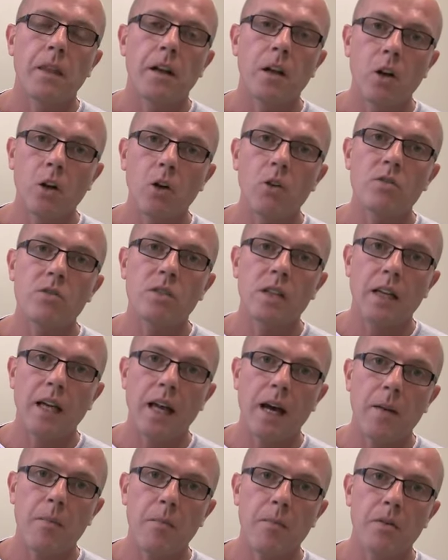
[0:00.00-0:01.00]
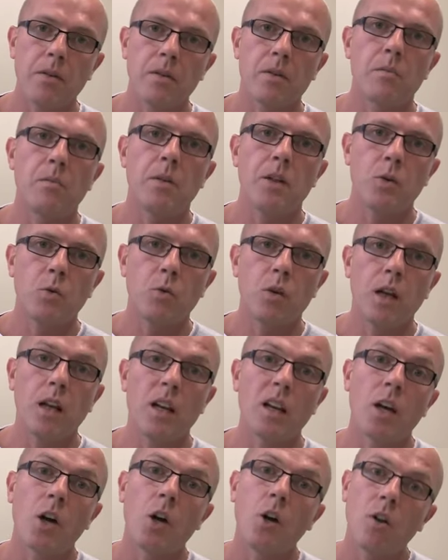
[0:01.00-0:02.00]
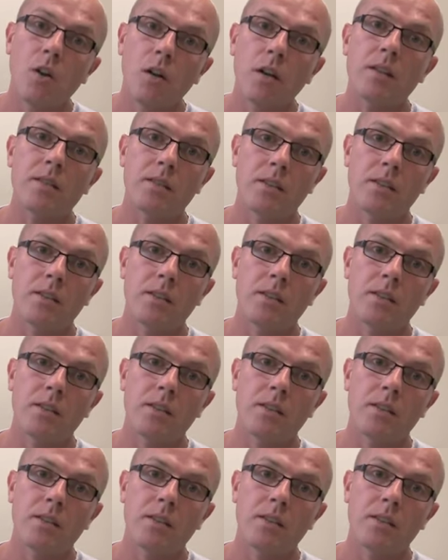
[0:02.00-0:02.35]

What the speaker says: close the gap between early